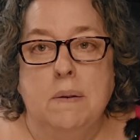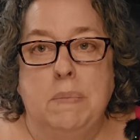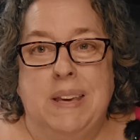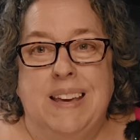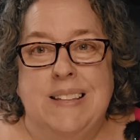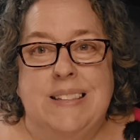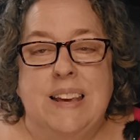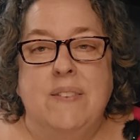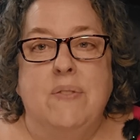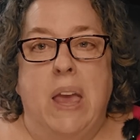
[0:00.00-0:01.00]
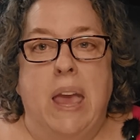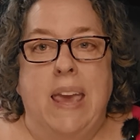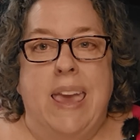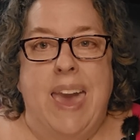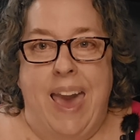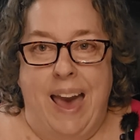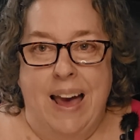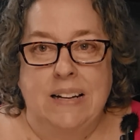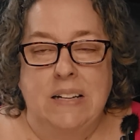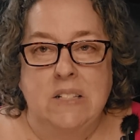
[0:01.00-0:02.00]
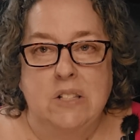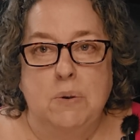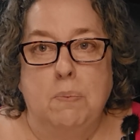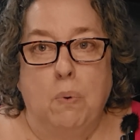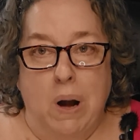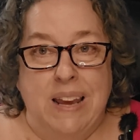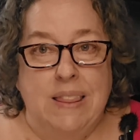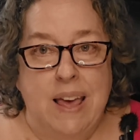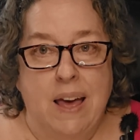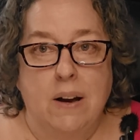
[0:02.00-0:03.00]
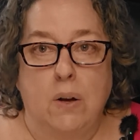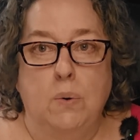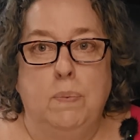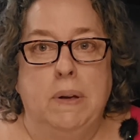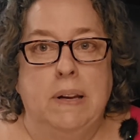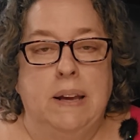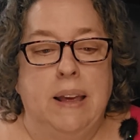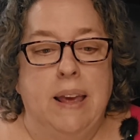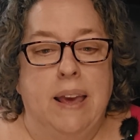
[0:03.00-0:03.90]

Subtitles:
because if a cat is to break that open